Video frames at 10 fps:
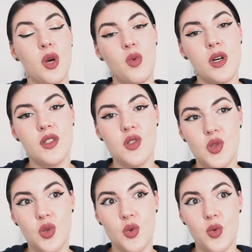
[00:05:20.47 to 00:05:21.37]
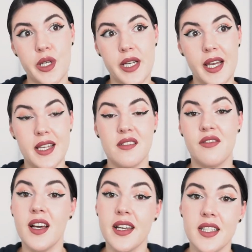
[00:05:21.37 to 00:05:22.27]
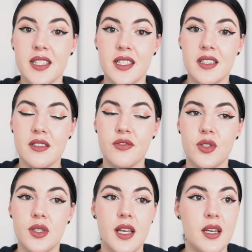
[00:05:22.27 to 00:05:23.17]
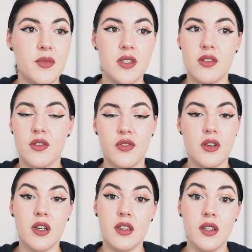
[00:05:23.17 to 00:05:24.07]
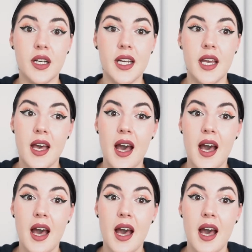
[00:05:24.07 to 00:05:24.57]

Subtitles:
was to work as a flight attendant for the Emirates or for Qatar.